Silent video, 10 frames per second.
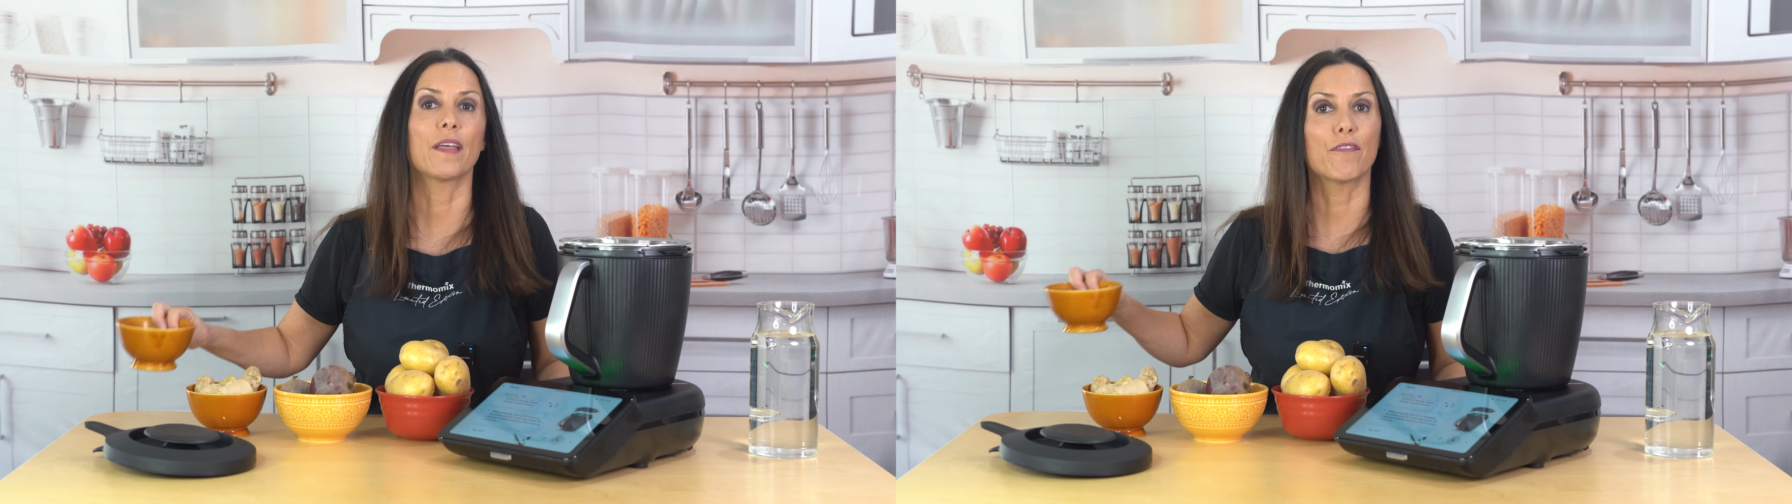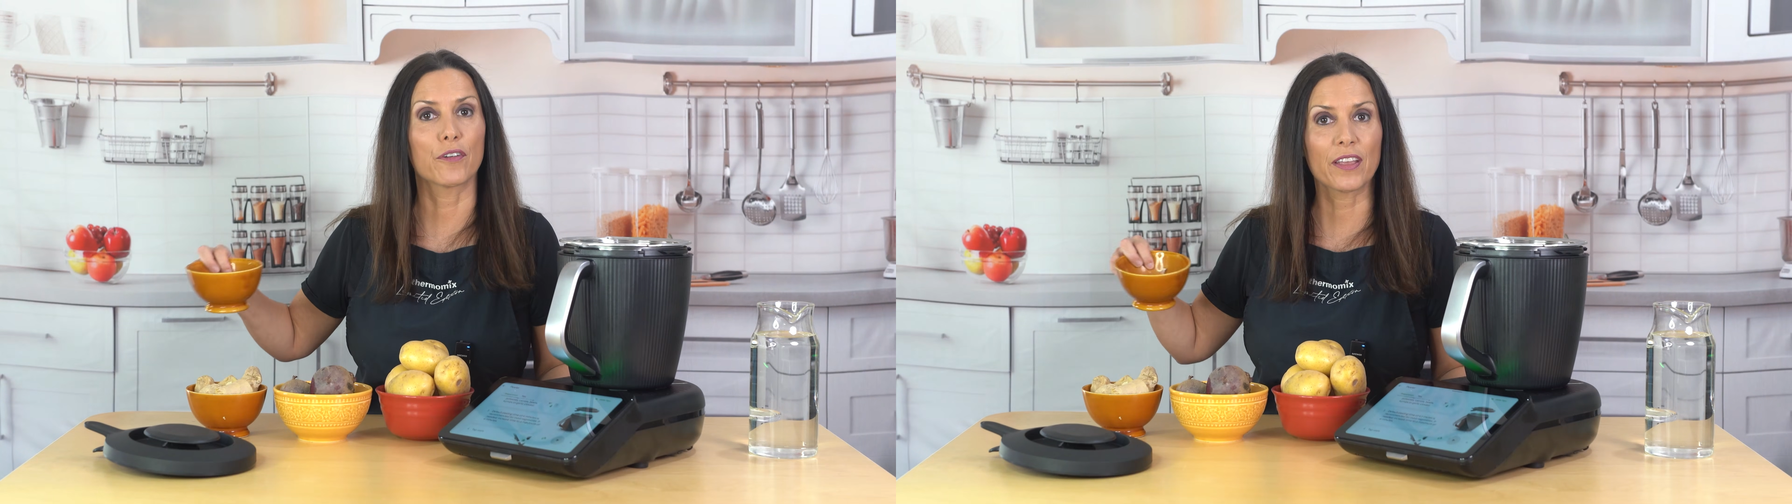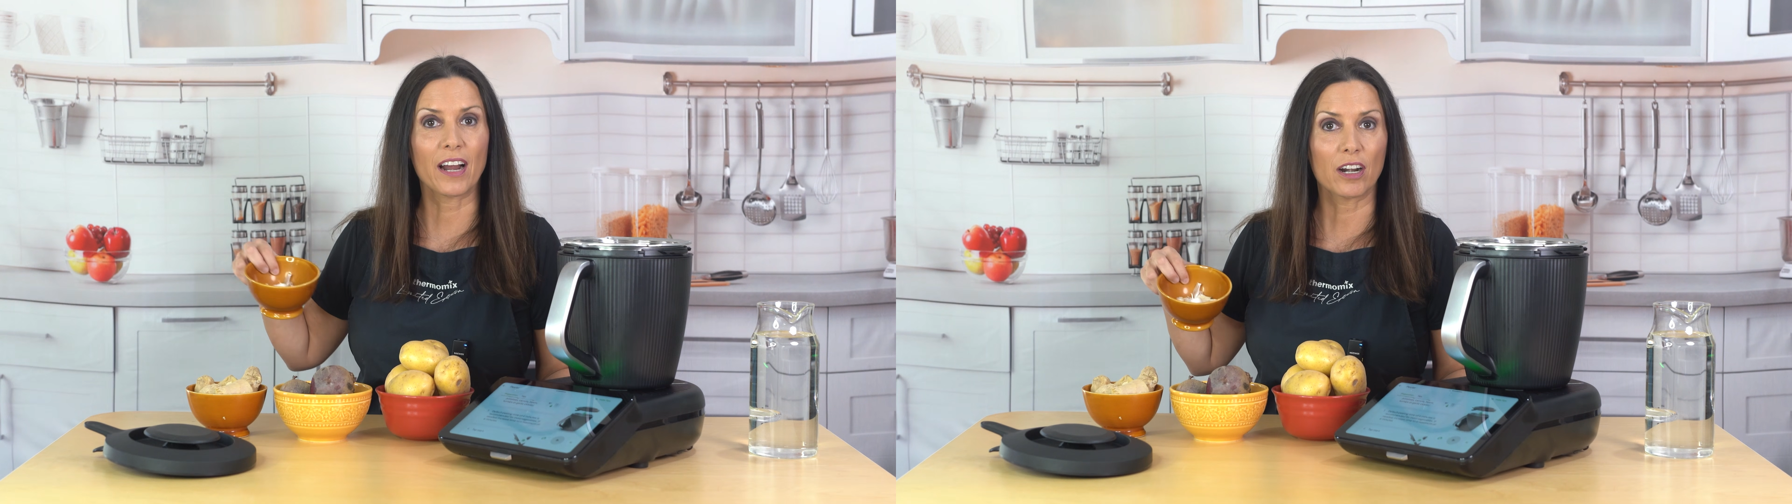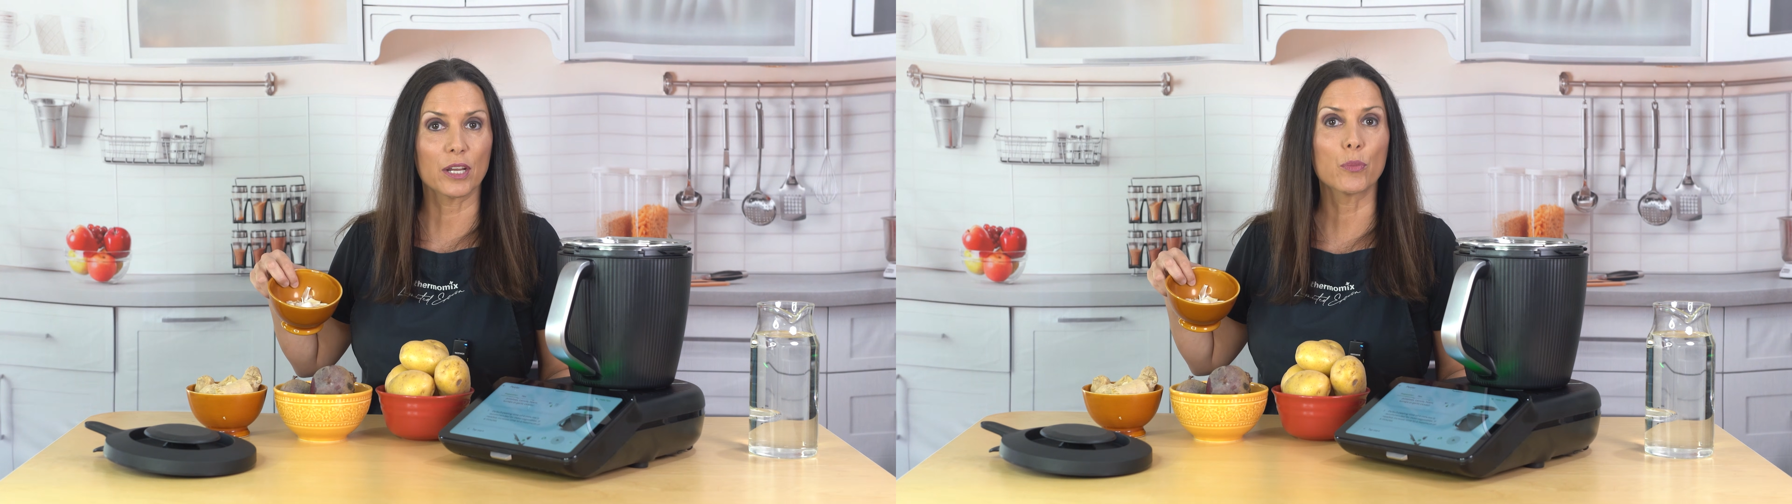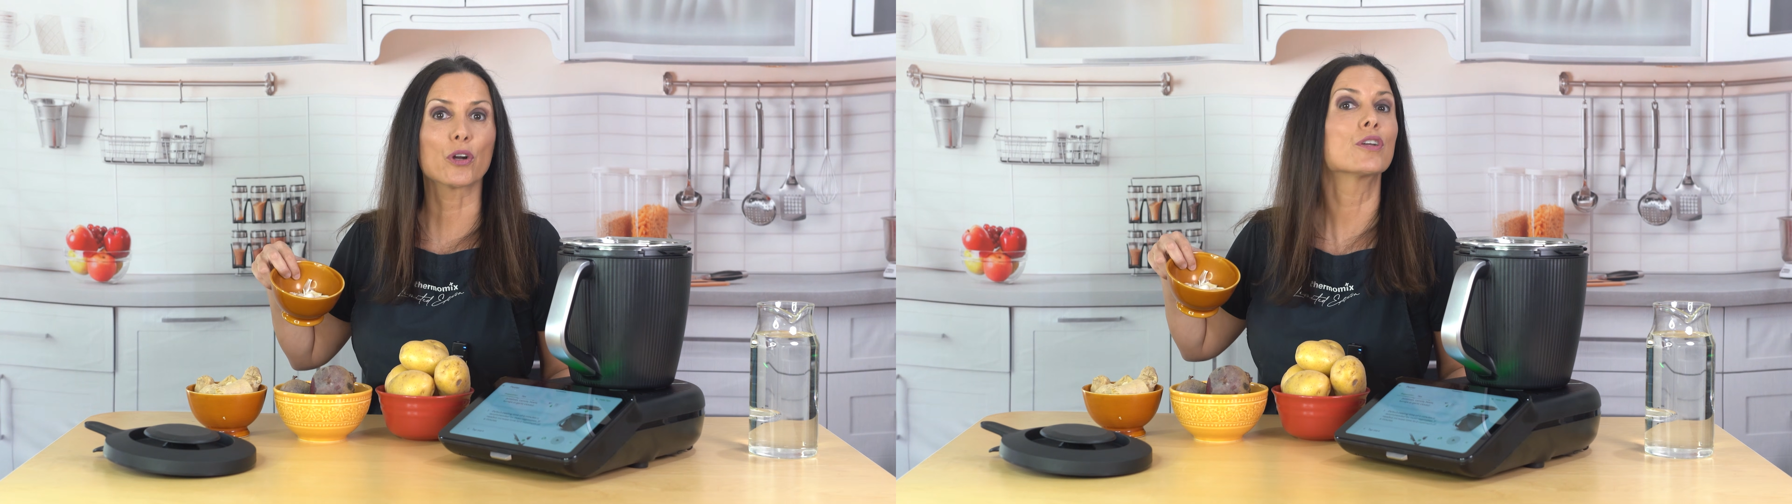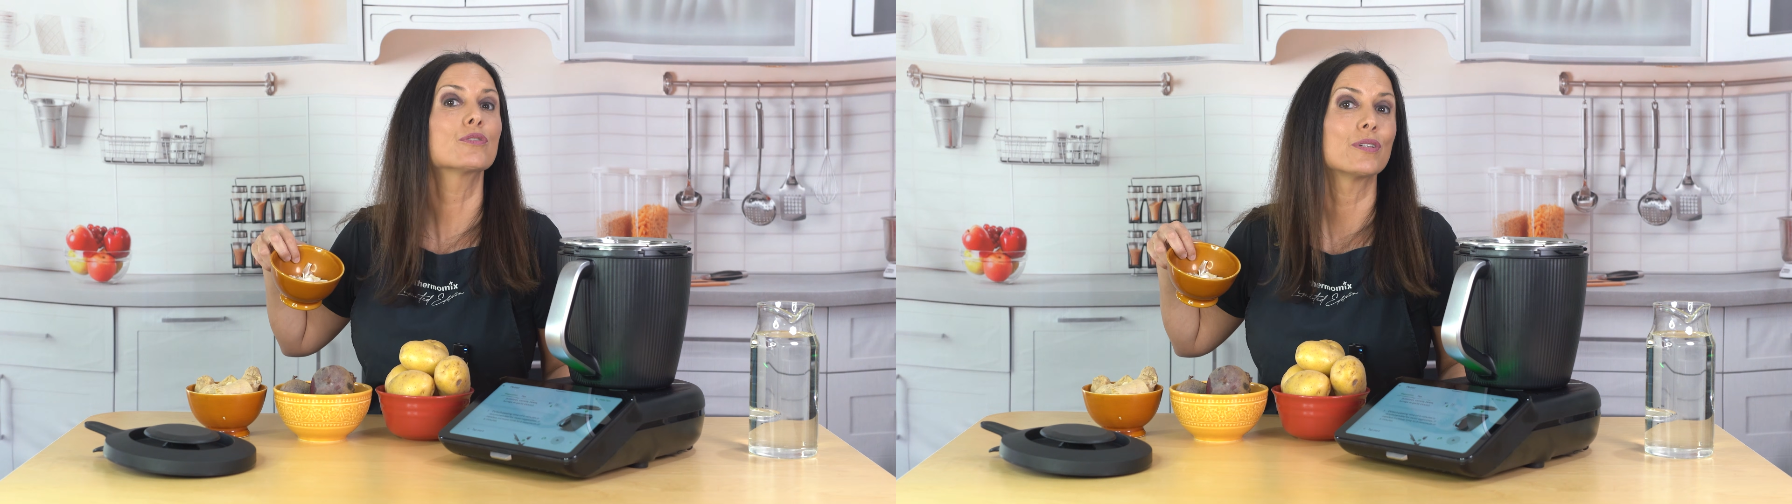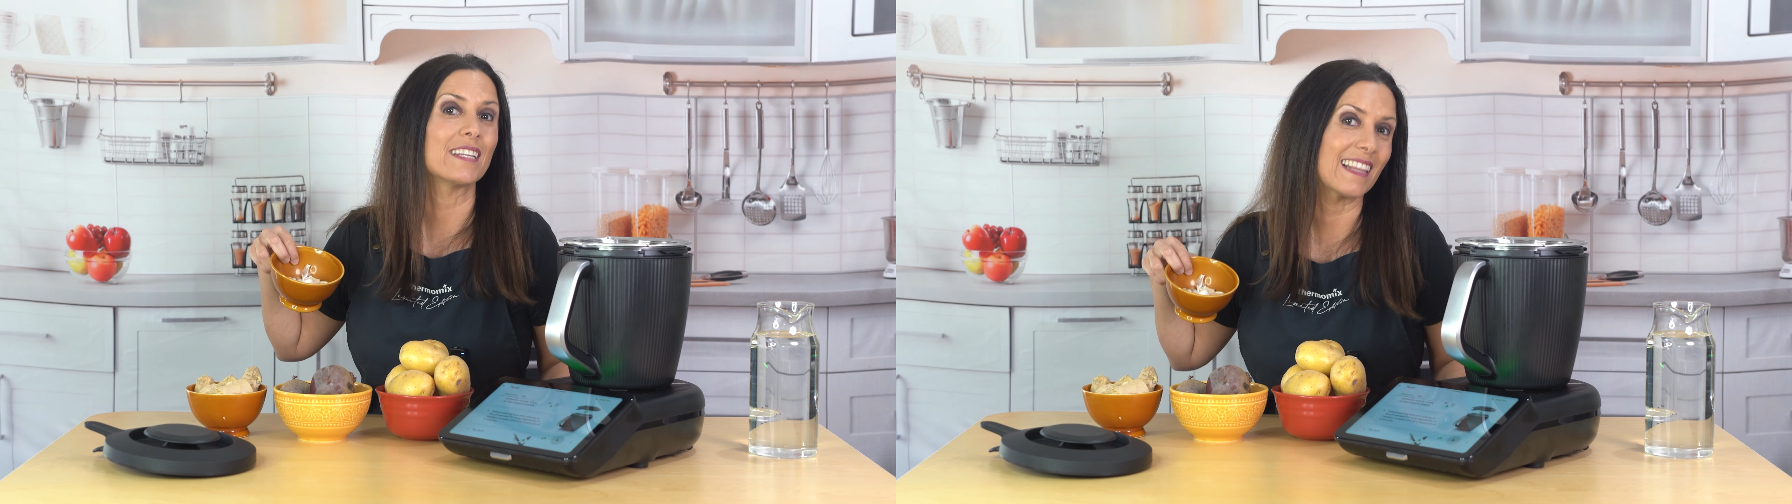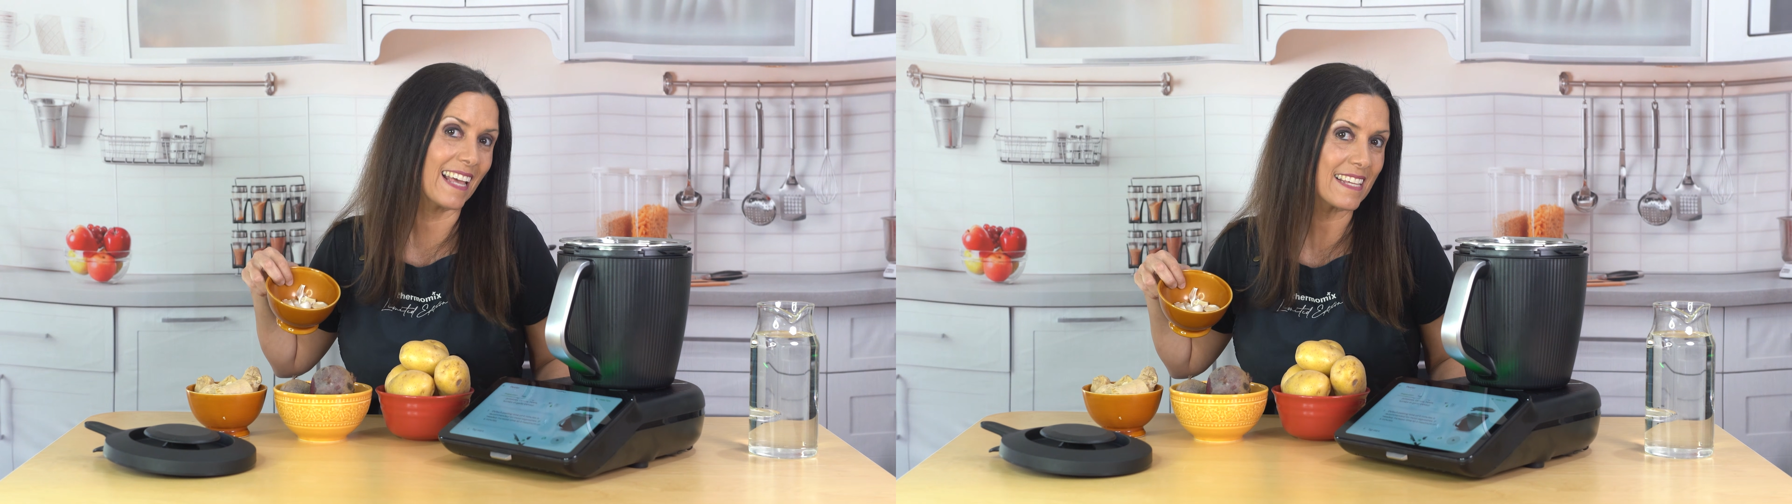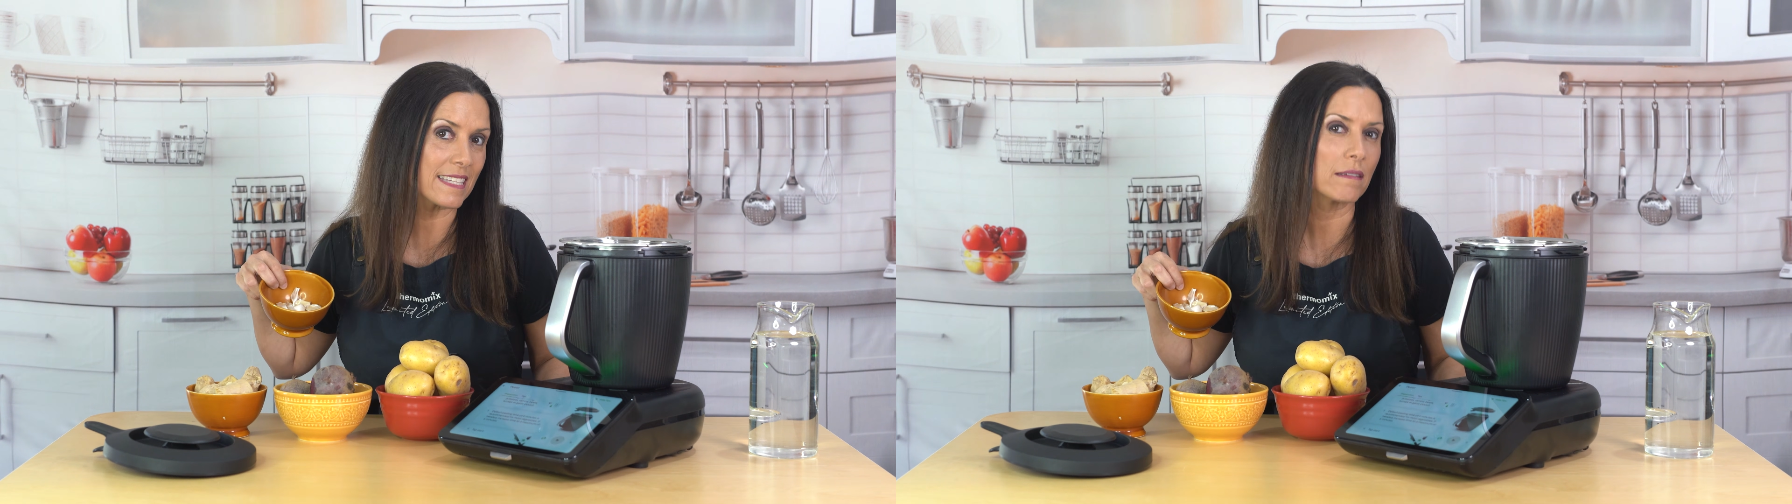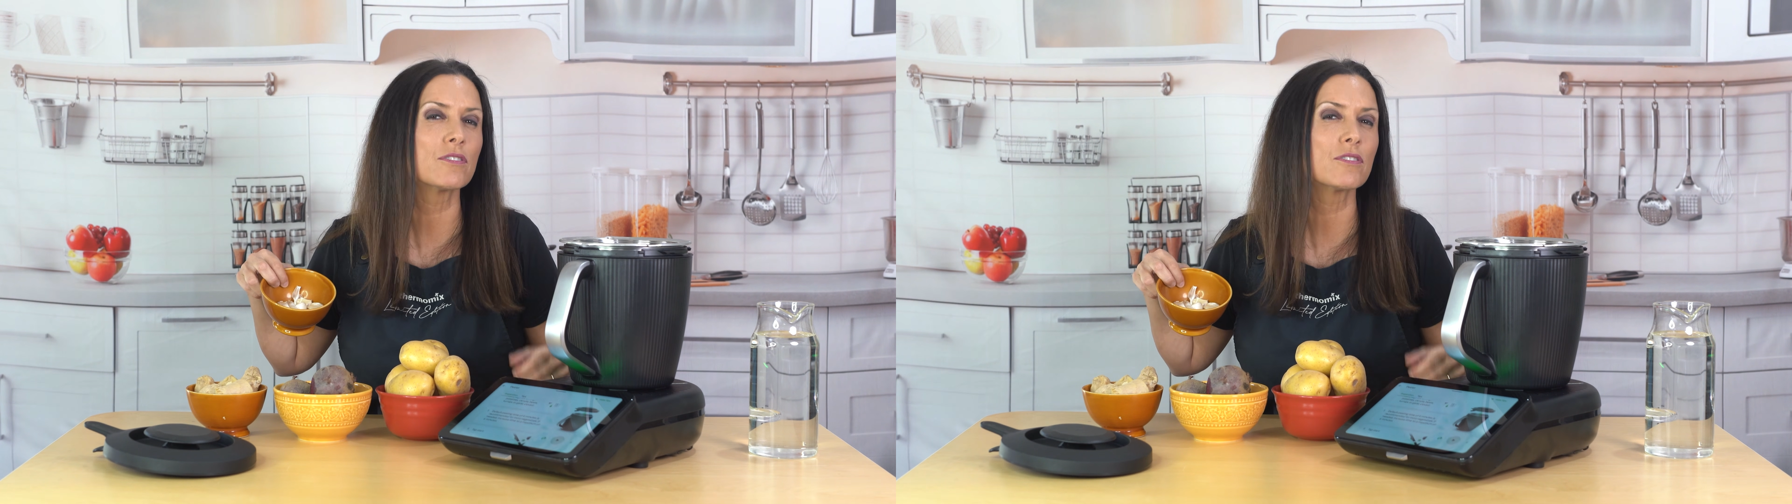that for the garlic we're going to need less,